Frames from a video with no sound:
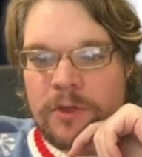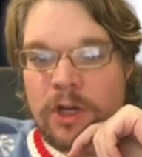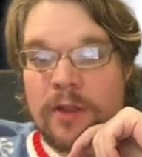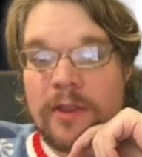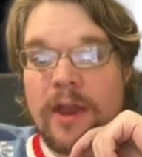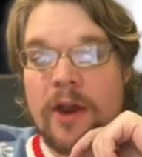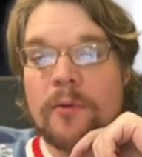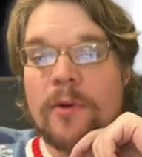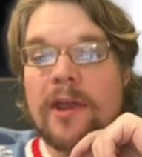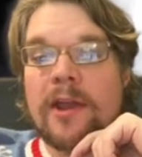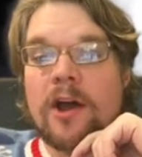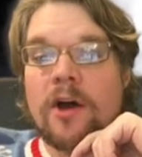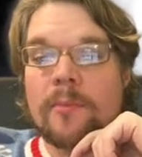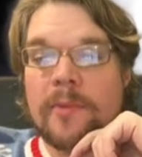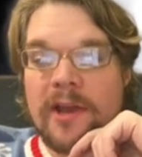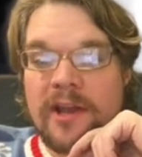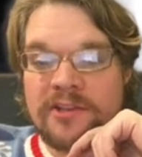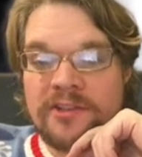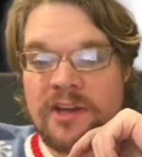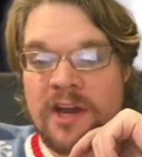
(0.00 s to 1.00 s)
There we go,
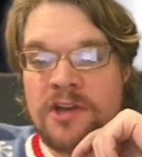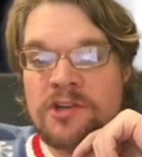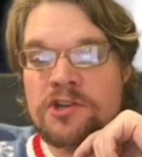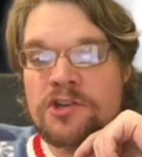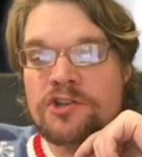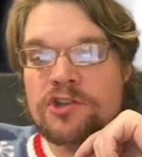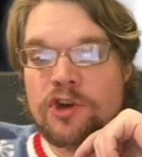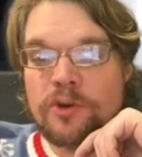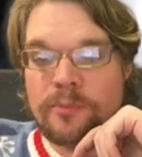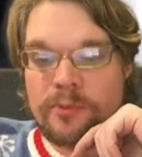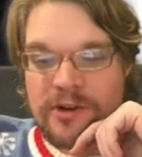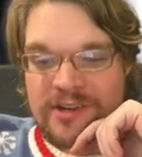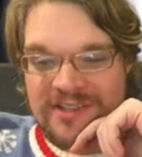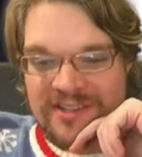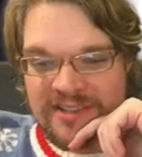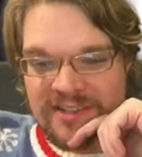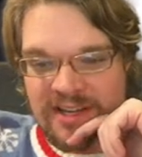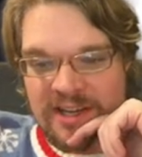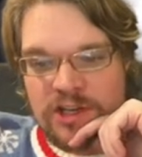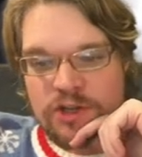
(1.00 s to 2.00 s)
because dungeons are
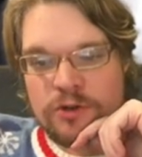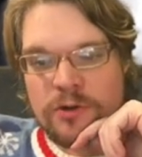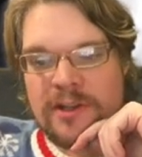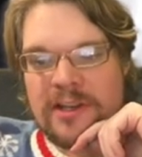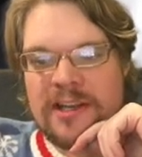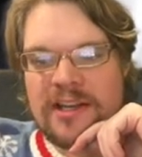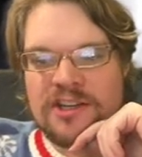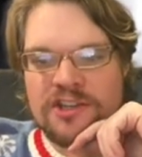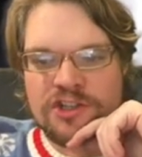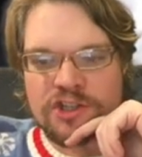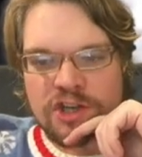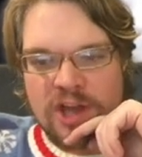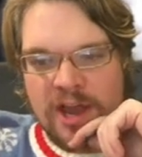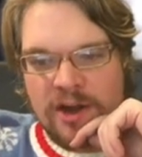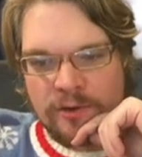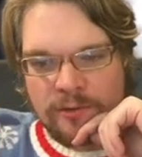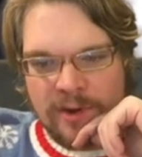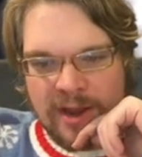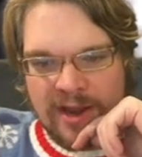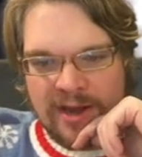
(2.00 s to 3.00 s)
procedurally
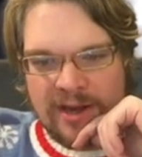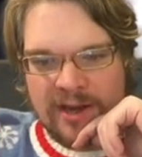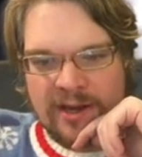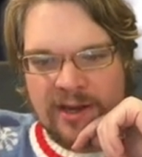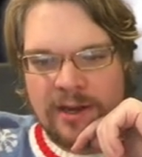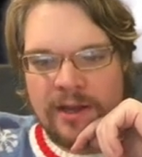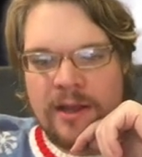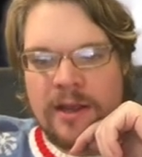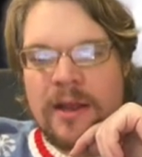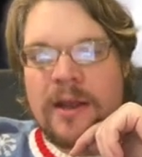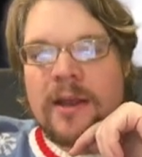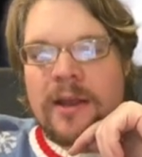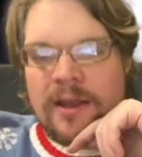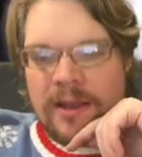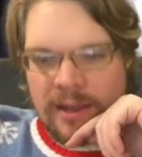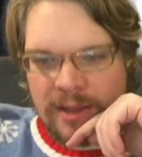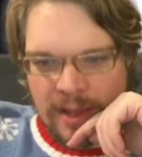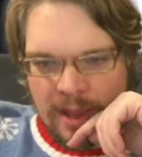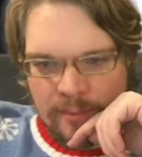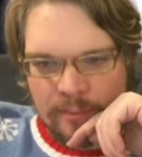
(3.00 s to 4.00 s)
generated.
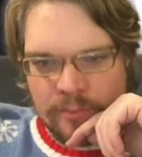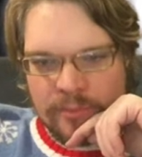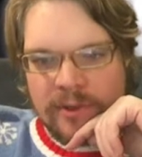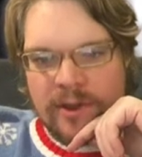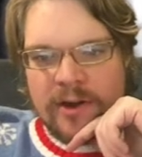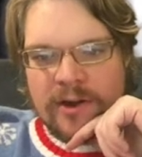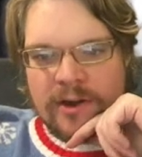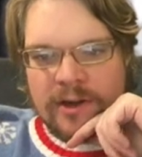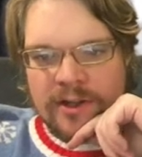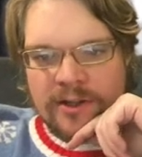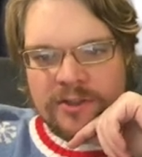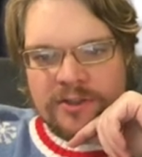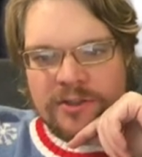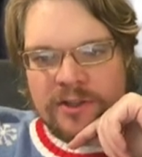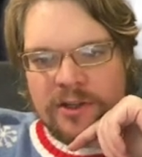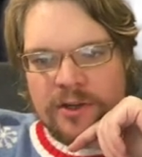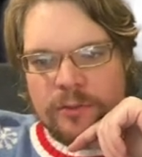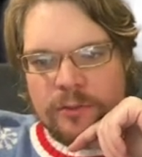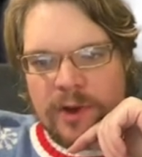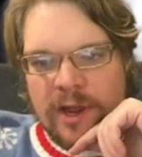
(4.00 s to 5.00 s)
Yep, there it is. So
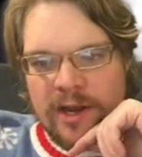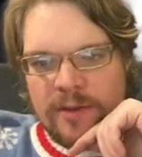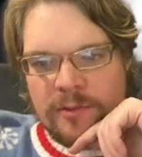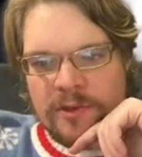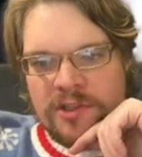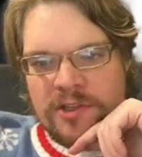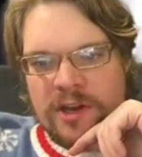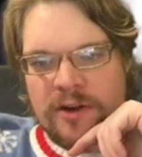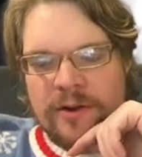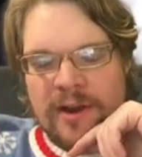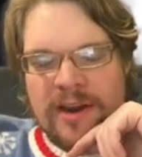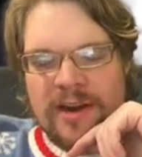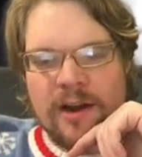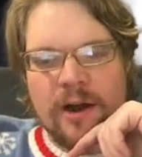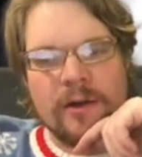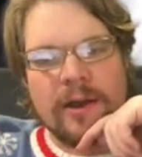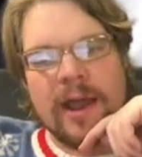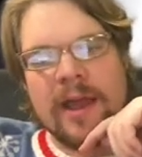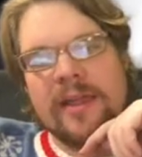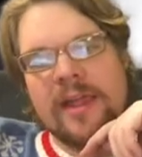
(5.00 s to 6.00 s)
they're randomly generated.
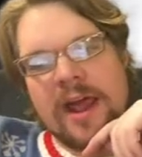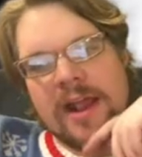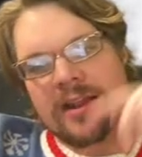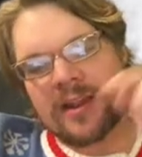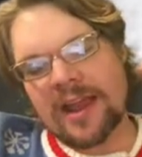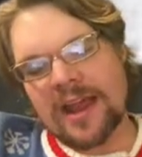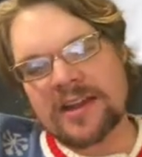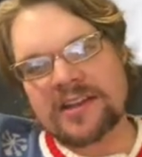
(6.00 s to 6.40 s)
Okay, that that